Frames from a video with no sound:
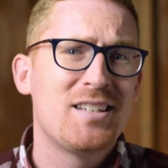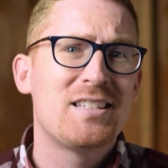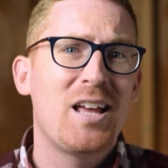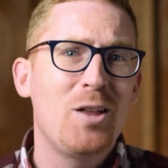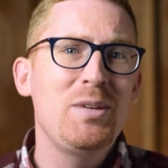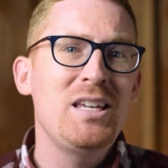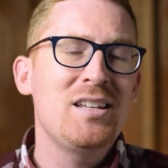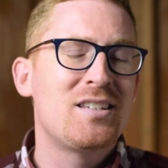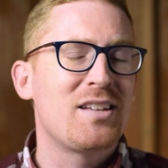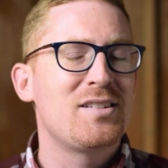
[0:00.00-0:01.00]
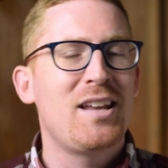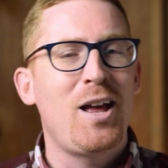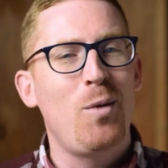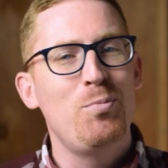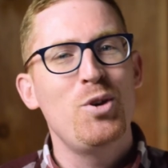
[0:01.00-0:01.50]
Tell me it doesn't
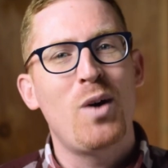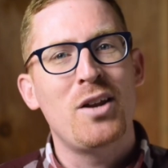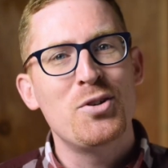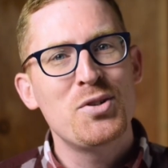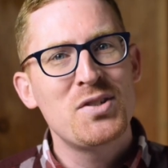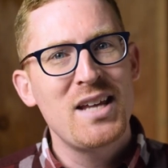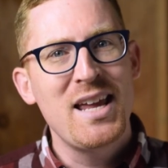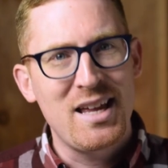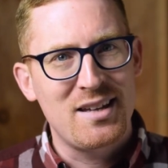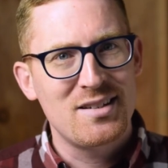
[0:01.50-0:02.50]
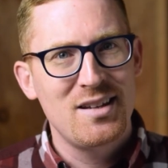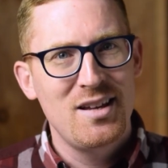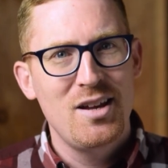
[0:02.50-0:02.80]
help you understand.